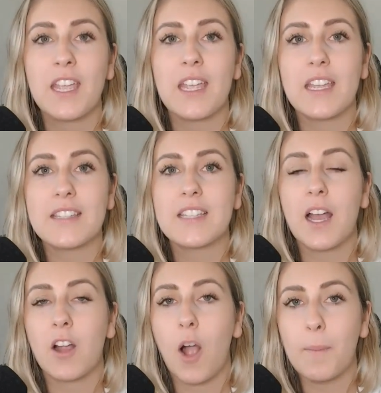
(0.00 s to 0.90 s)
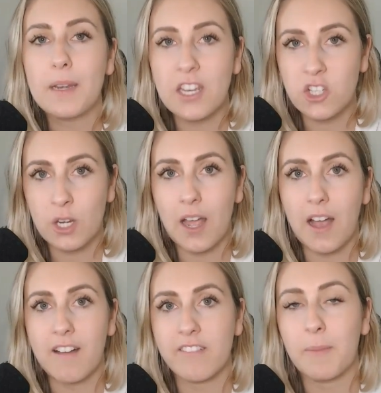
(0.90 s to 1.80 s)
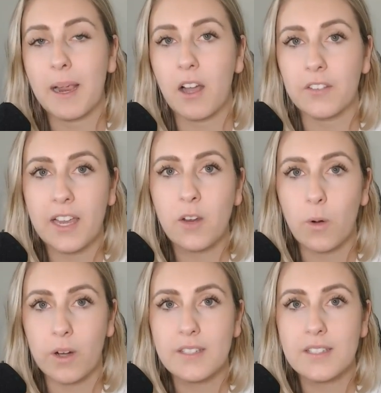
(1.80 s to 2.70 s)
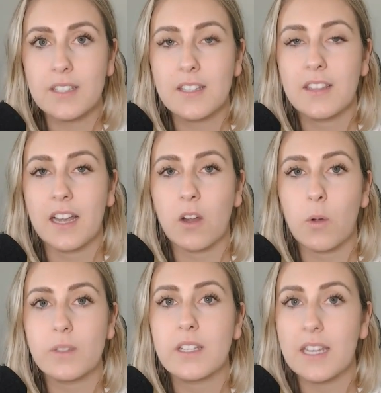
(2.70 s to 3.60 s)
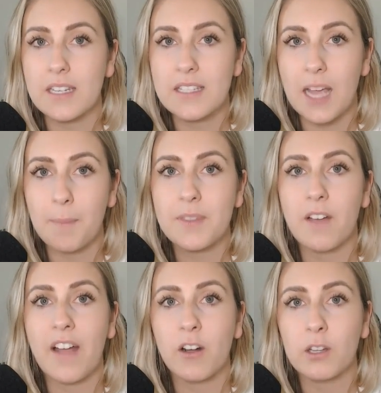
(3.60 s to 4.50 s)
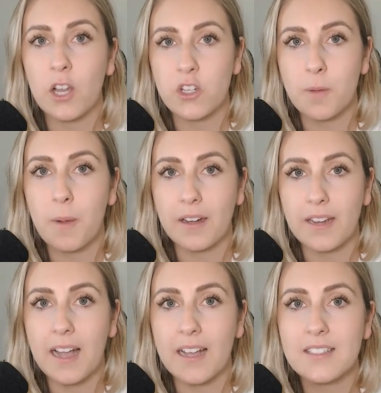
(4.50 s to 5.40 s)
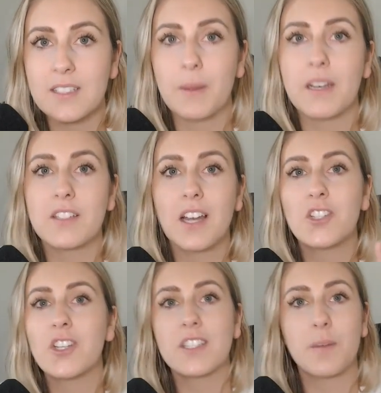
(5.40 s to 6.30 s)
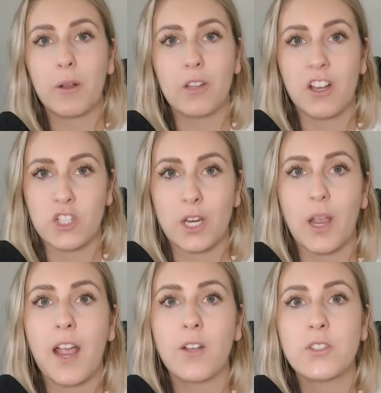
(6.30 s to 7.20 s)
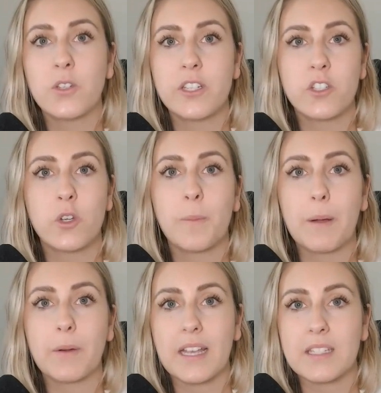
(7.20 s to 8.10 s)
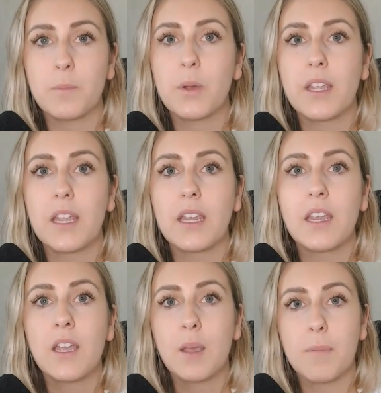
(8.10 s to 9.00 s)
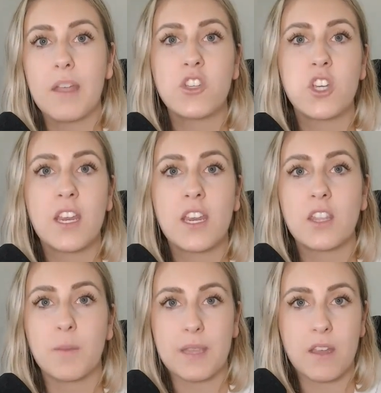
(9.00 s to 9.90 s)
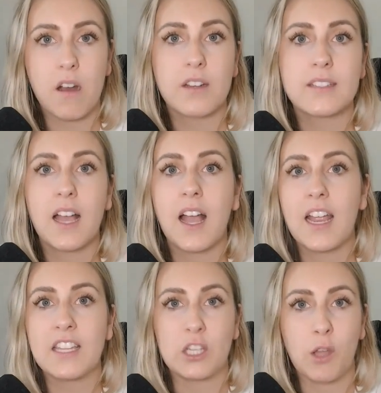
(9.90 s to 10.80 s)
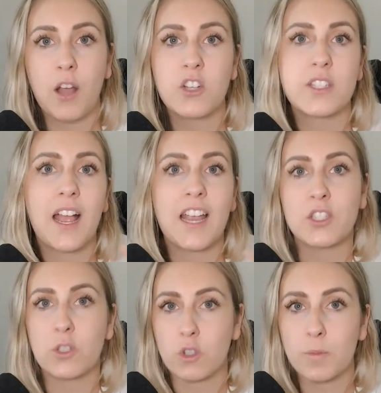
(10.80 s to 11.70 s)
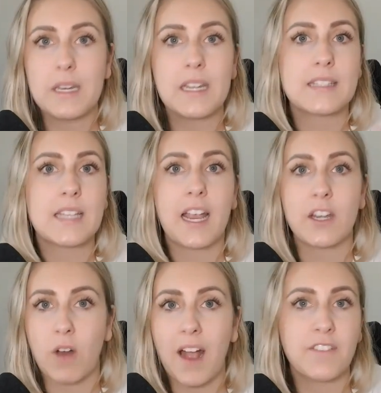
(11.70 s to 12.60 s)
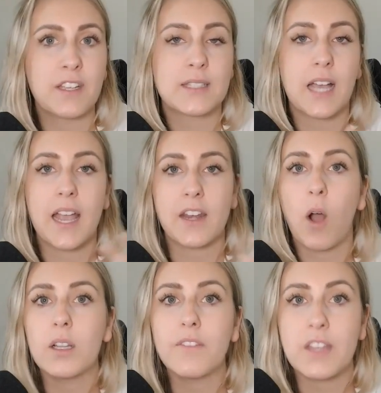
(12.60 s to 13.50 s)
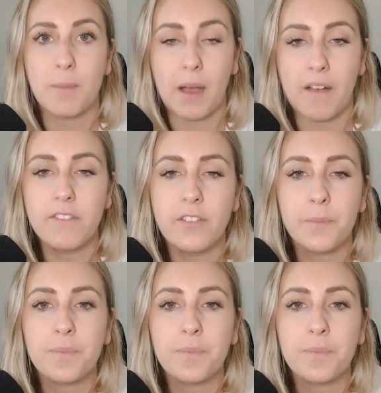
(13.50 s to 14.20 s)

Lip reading: It's a combination of my online course that goes in depth of how to launch your podcast, but it's not just about launching. I also teach you about guest booking, pitching, the PR side, the launch side, social media side, graphic side, all of the above.